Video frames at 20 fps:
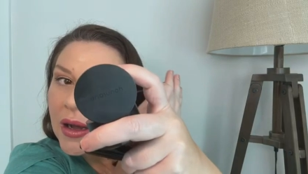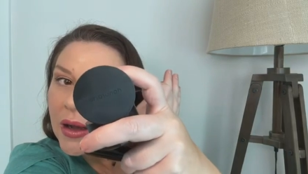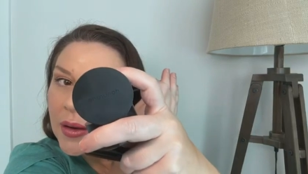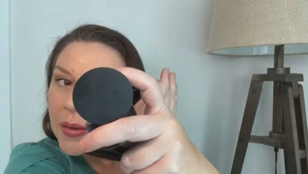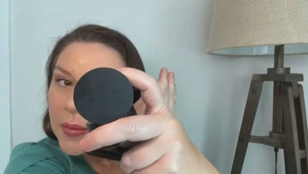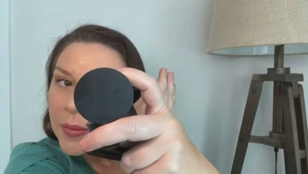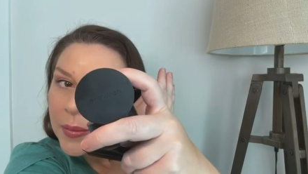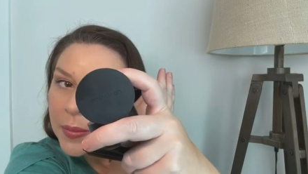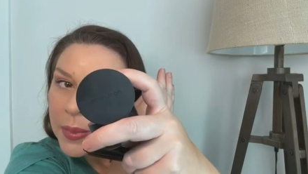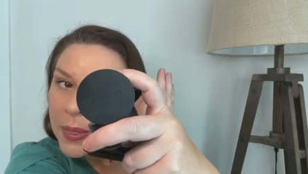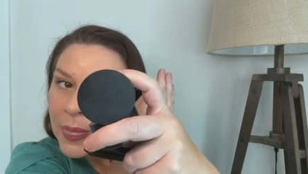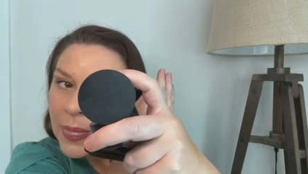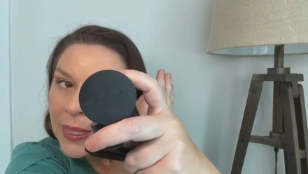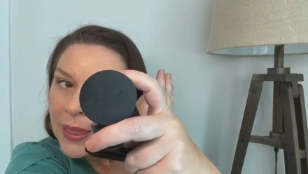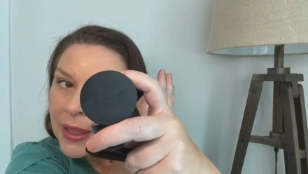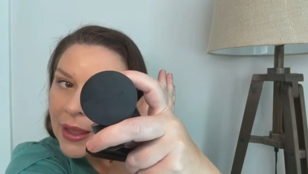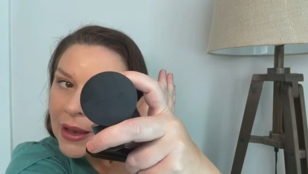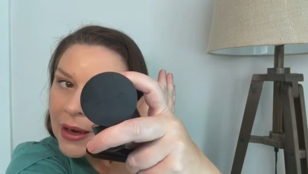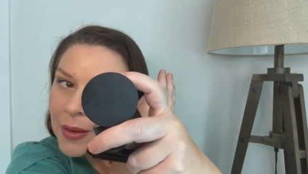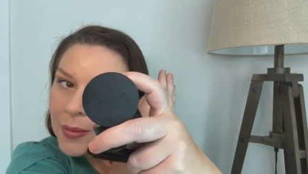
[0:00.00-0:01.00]
Um,
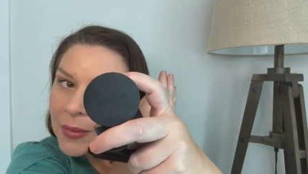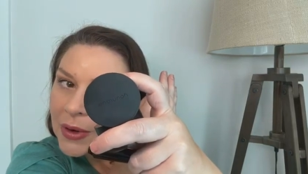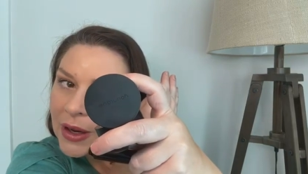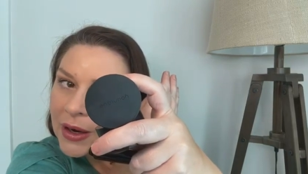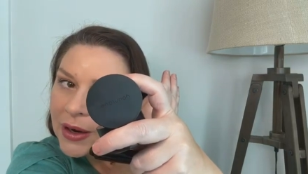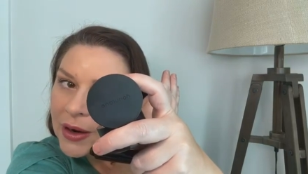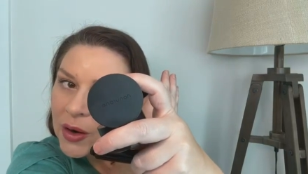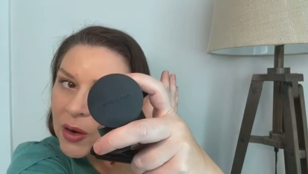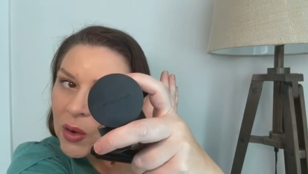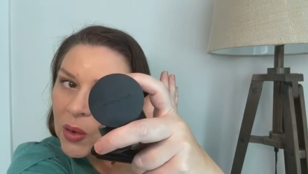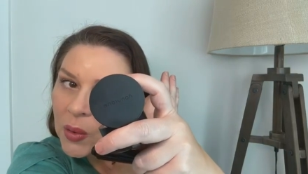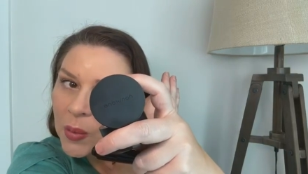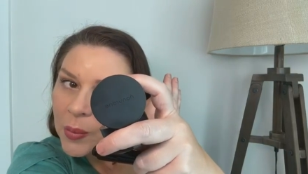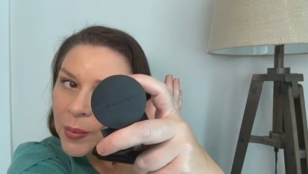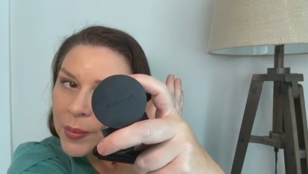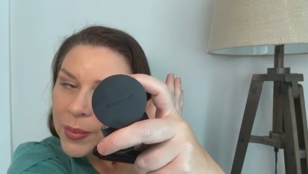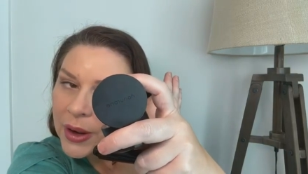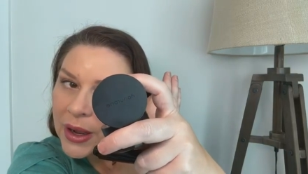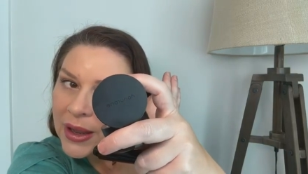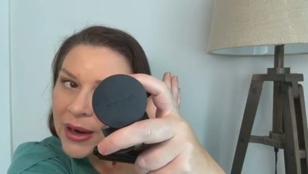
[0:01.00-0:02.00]
and I'm not at
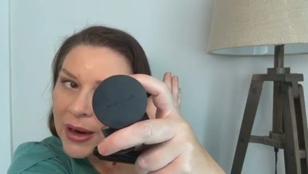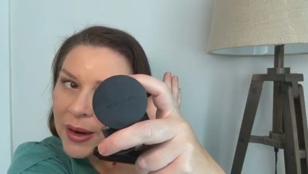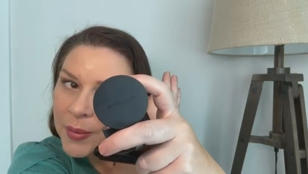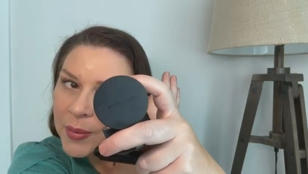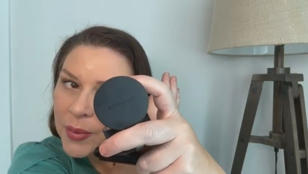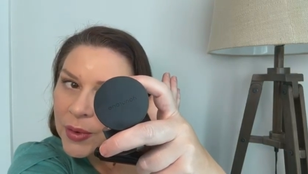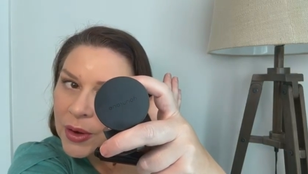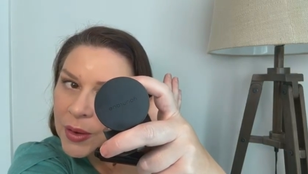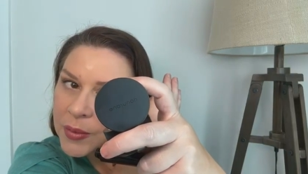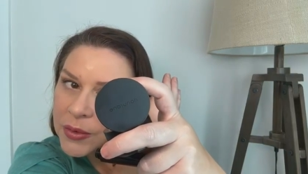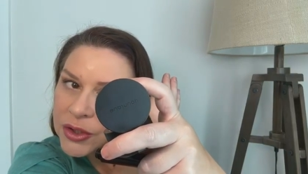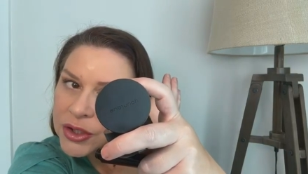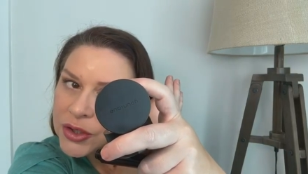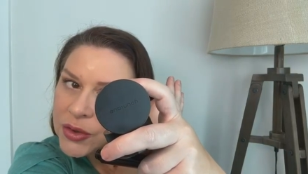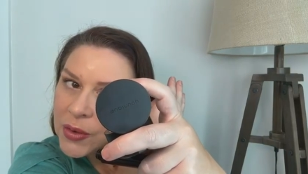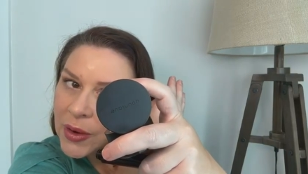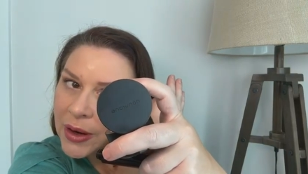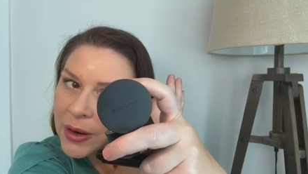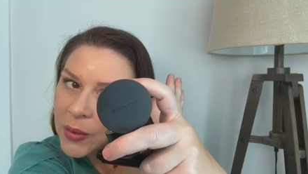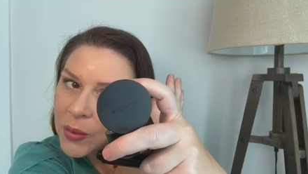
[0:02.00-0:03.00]
home, but I
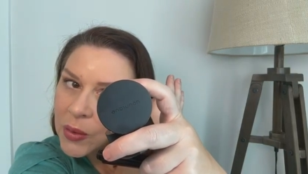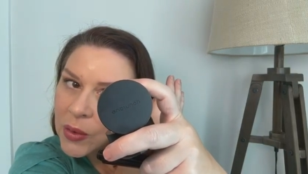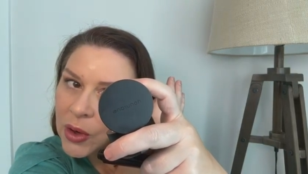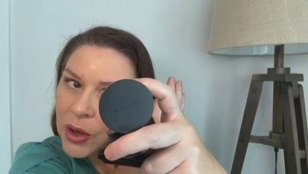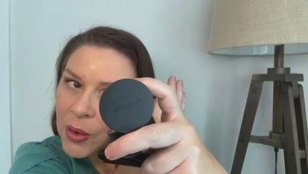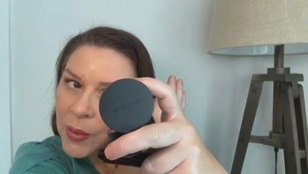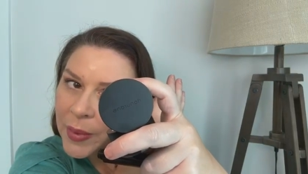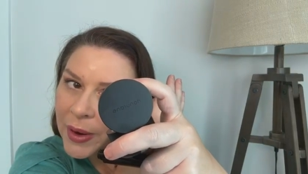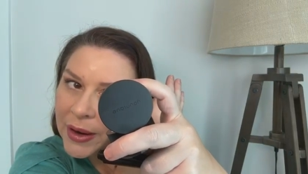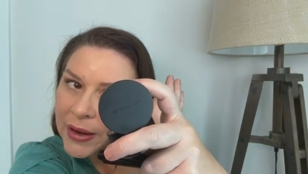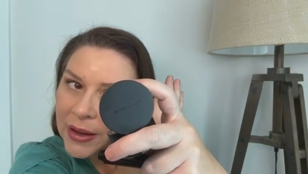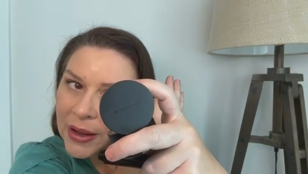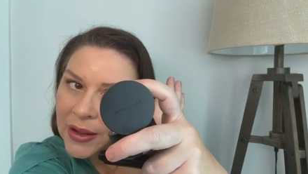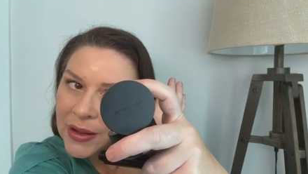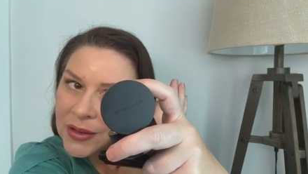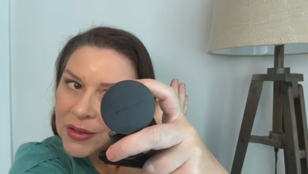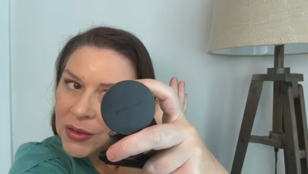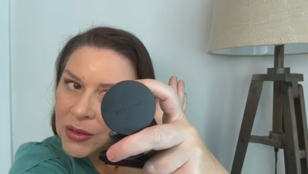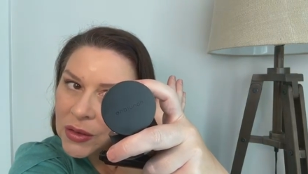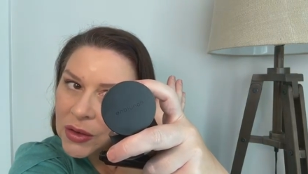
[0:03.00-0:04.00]
promise you I will go
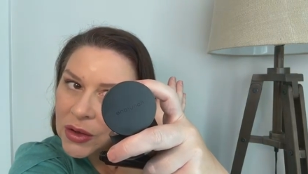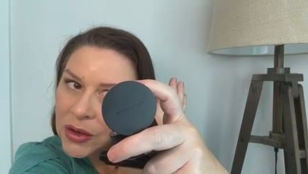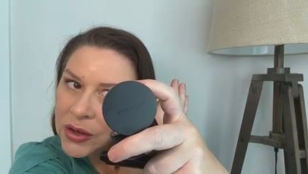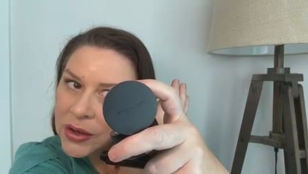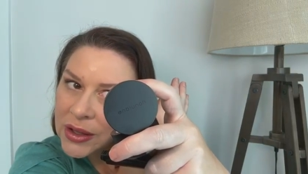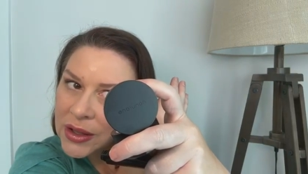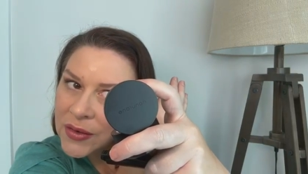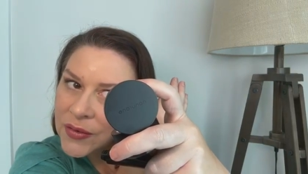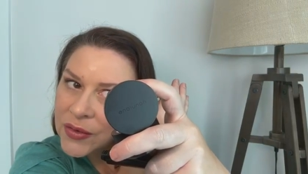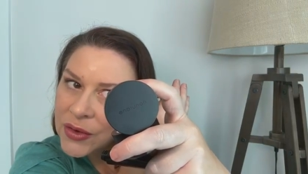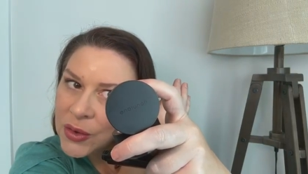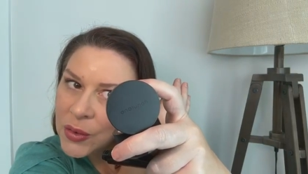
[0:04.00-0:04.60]
back and look.